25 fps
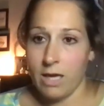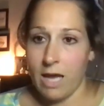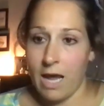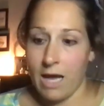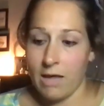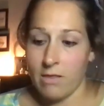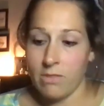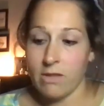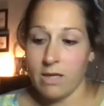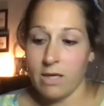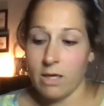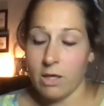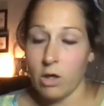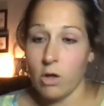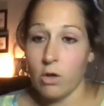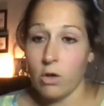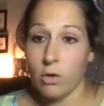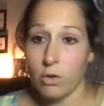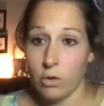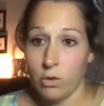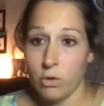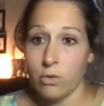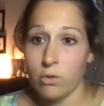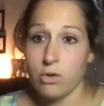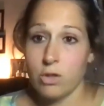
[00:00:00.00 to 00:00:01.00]
I think
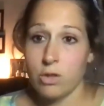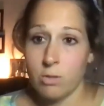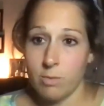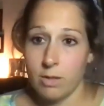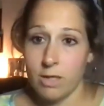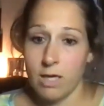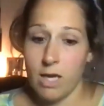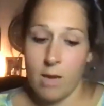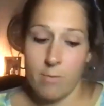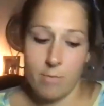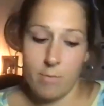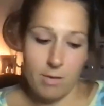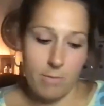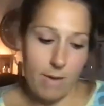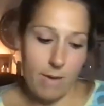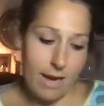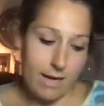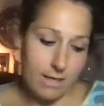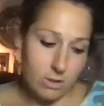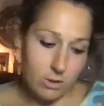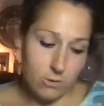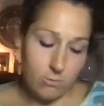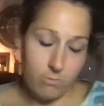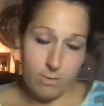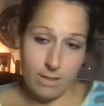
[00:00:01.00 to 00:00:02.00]
you should be coming back
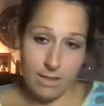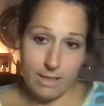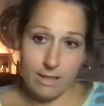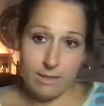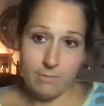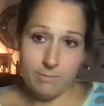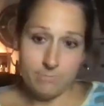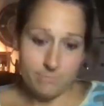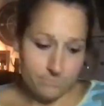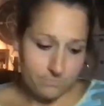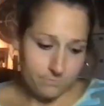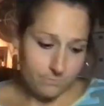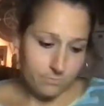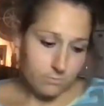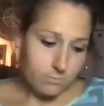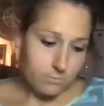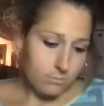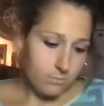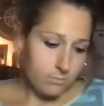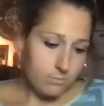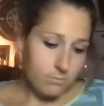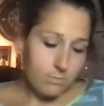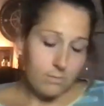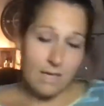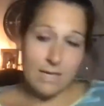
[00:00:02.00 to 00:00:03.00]
to me
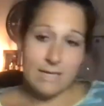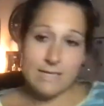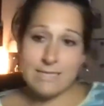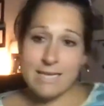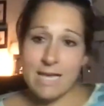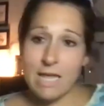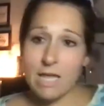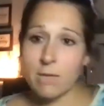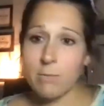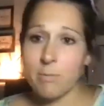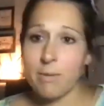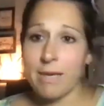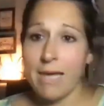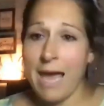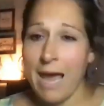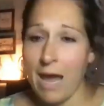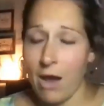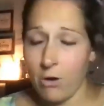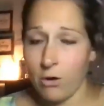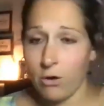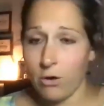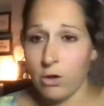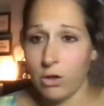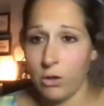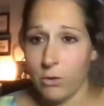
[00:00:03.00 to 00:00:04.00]
and telling me how
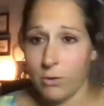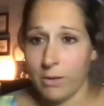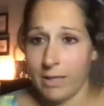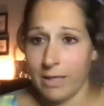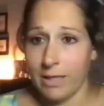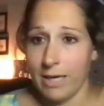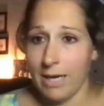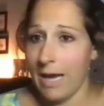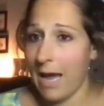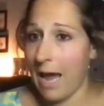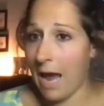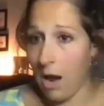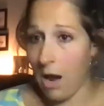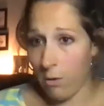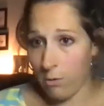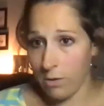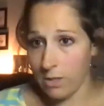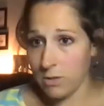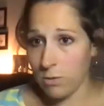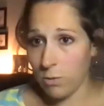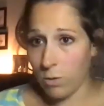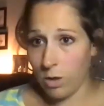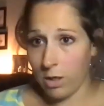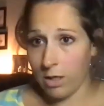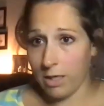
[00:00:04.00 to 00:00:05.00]
you're doing it, how
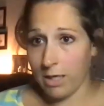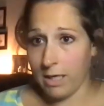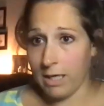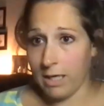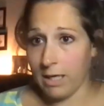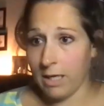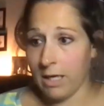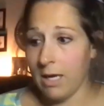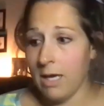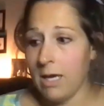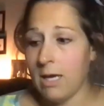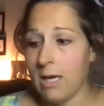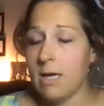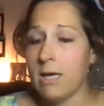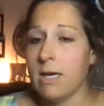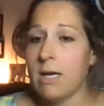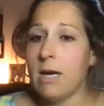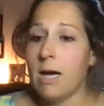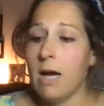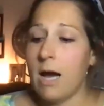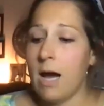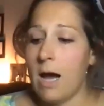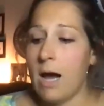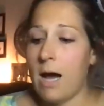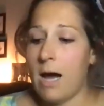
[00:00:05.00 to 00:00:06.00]
it's working,
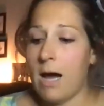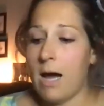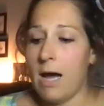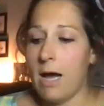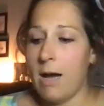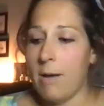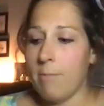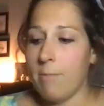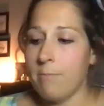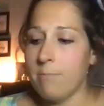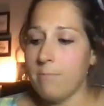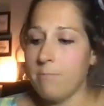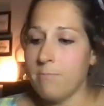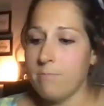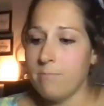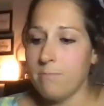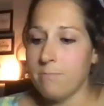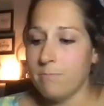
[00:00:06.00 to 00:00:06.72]
and